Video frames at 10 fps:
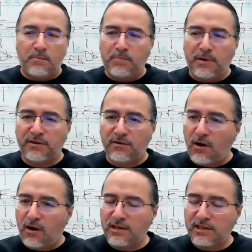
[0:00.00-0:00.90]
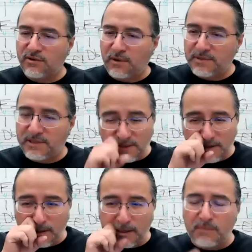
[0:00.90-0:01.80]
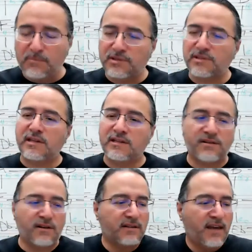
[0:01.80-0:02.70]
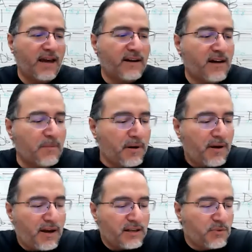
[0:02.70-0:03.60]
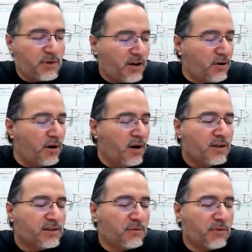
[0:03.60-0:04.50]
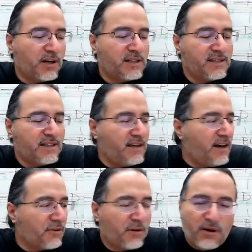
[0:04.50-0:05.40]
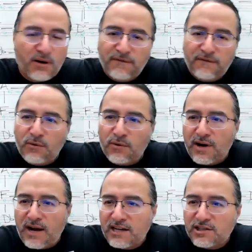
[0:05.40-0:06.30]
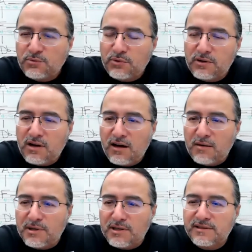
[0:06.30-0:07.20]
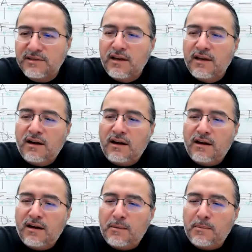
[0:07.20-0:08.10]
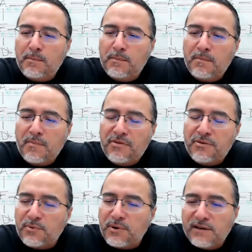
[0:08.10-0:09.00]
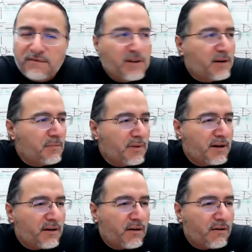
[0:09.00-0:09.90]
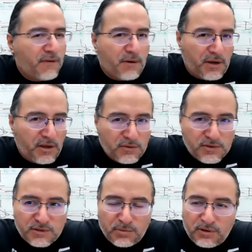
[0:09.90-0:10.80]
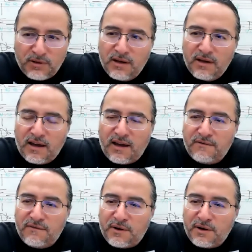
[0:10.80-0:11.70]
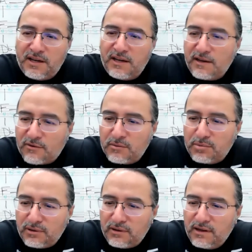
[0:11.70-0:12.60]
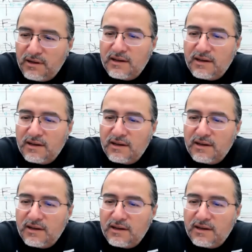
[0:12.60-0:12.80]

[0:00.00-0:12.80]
But there are discrepancies in the numbers, and these start to add up as we go. So we're going to see how there are 4 actual commas, 3 of them that are very usable and very hearable